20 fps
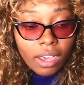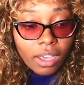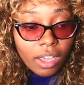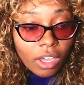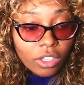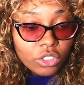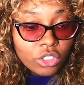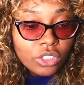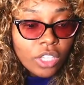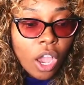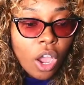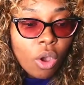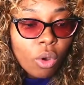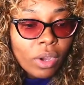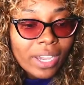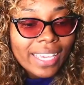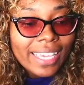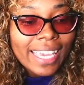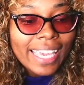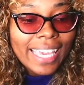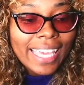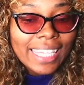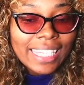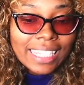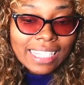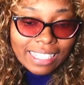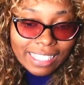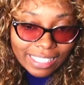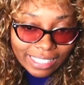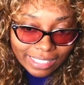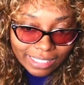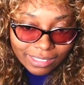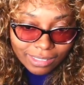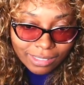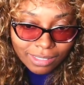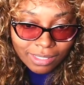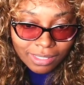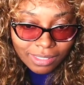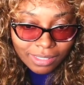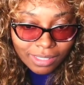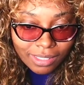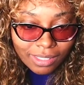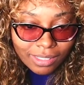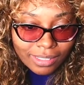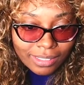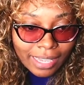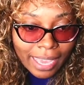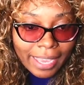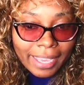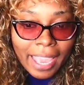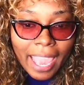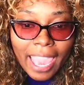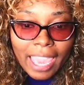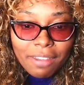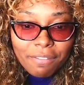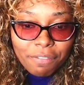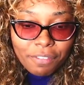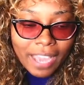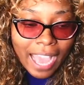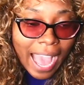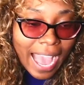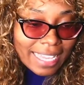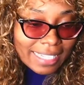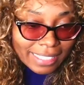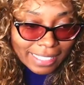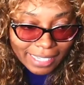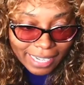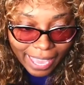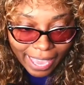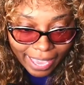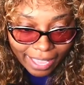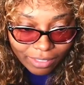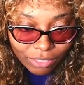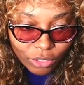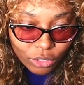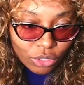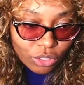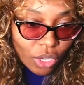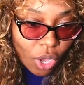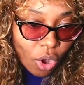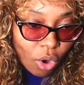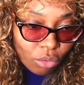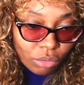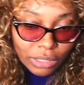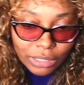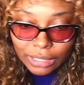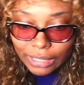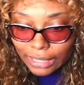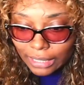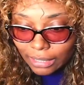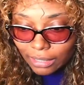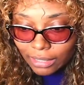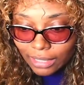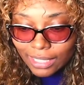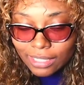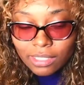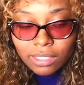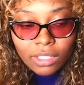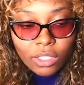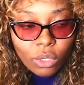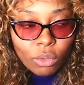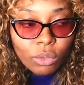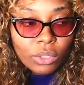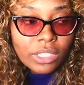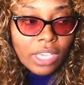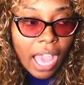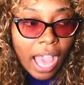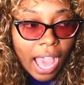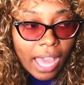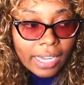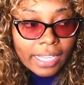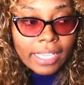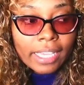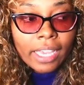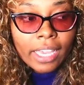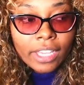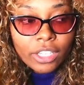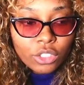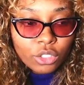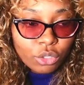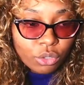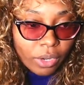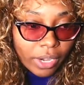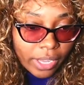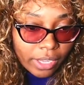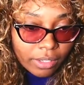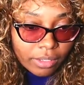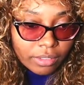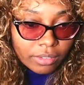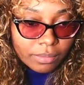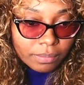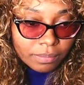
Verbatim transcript: so it leaked. They gave Kai Cenat the song to leak. It's Lil Yachty and Drake.